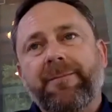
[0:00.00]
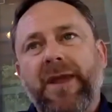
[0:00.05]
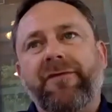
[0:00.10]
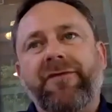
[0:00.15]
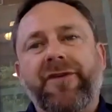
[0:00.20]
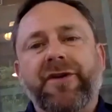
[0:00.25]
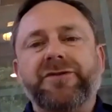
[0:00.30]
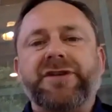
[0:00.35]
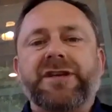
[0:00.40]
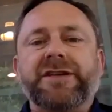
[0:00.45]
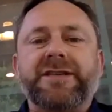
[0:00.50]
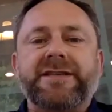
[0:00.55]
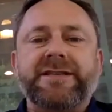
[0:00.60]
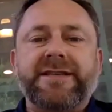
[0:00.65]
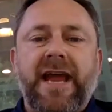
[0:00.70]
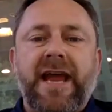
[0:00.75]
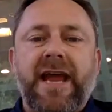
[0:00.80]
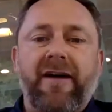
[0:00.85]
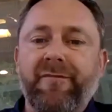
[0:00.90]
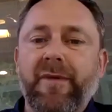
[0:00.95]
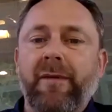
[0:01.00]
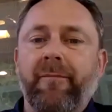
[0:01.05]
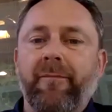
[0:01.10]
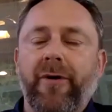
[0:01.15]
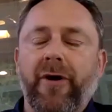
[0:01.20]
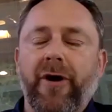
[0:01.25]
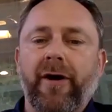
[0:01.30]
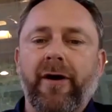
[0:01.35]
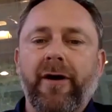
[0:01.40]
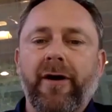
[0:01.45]
if there's a staff
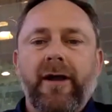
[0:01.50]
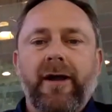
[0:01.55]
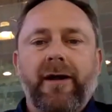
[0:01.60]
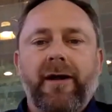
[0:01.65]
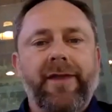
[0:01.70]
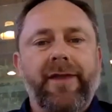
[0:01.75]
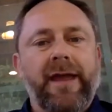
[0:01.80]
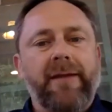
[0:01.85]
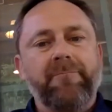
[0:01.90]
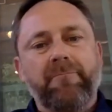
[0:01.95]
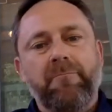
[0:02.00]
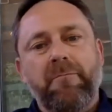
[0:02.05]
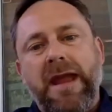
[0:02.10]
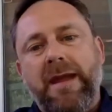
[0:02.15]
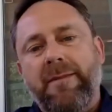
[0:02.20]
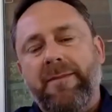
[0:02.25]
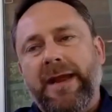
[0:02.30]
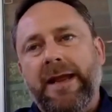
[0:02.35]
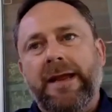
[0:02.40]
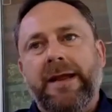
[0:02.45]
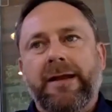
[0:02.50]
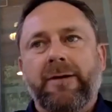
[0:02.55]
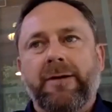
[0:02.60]
member that maybe